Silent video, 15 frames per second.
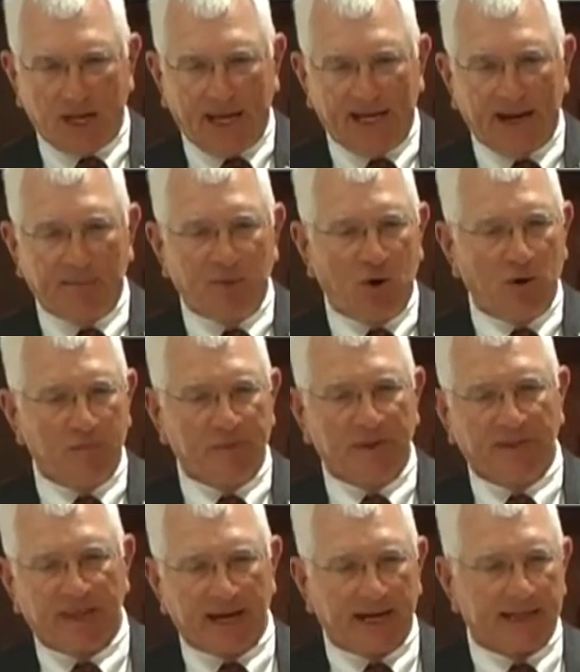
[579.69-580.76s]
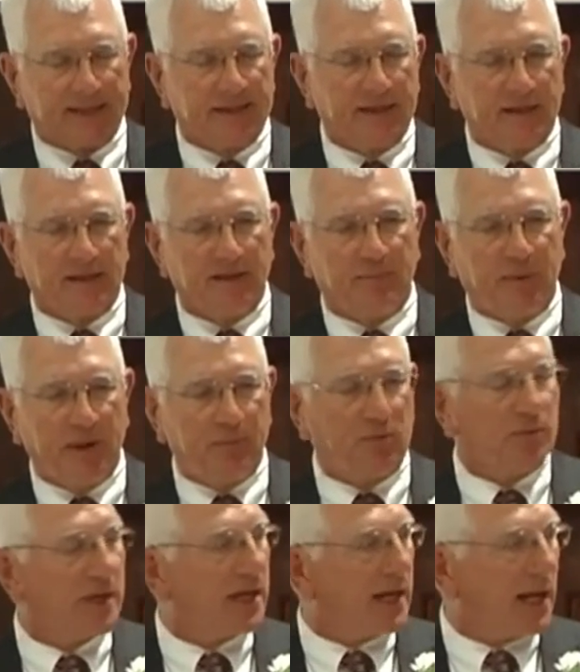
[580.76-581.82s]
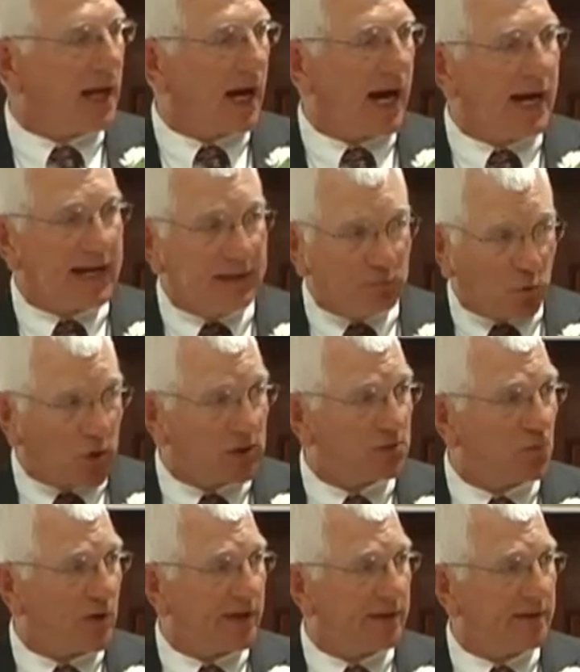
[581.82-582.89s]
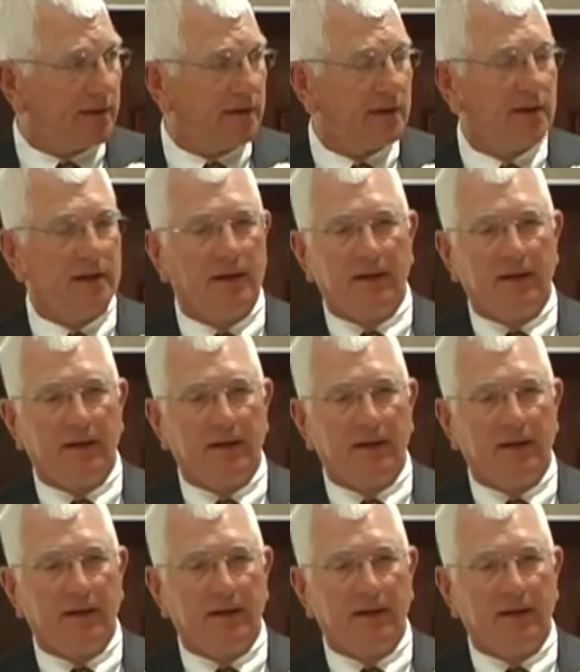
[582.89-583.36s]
And I'm hoping that the people that I work with,